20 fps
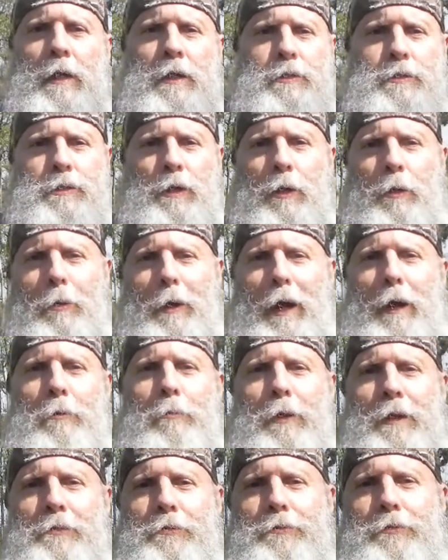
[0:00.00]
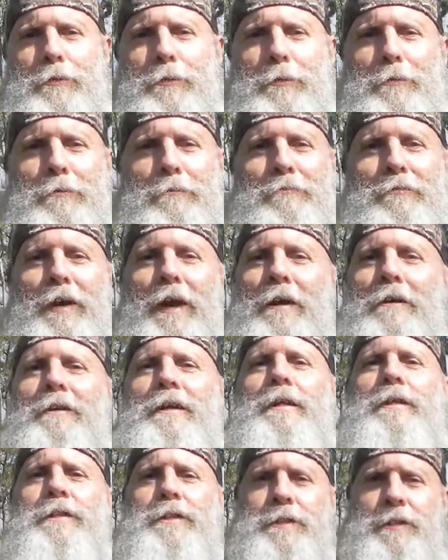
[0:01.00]
So I went through
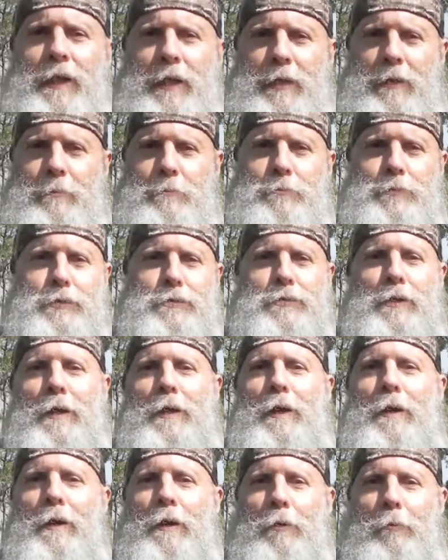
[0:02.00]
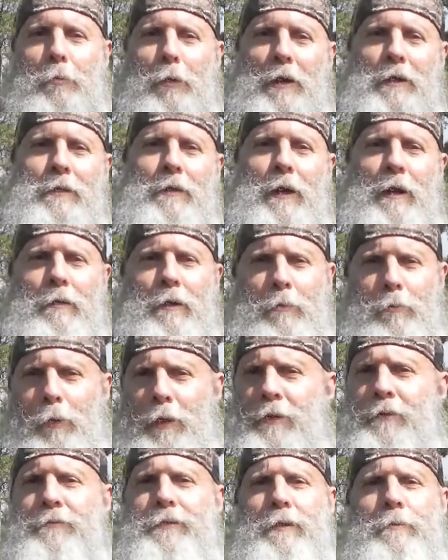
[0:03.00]
various names. One, uh,
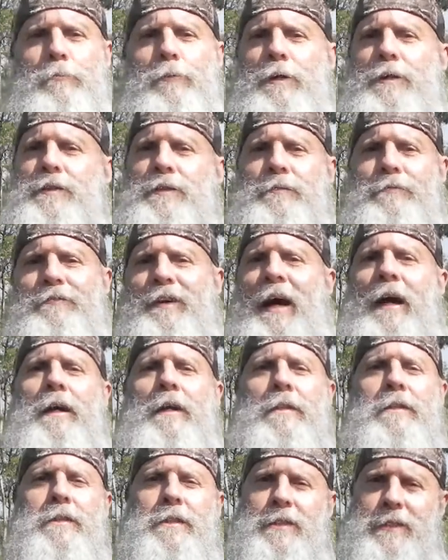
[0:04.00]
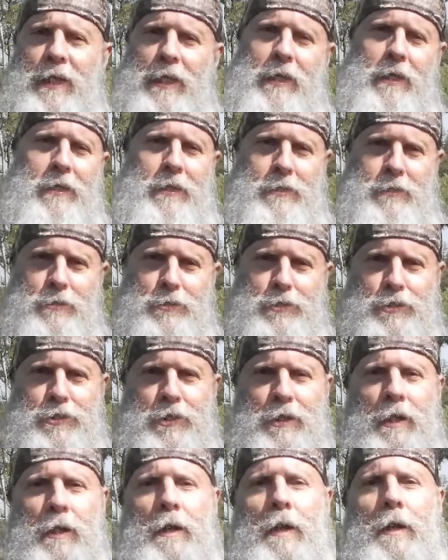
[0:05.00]
one of them was Val Sage.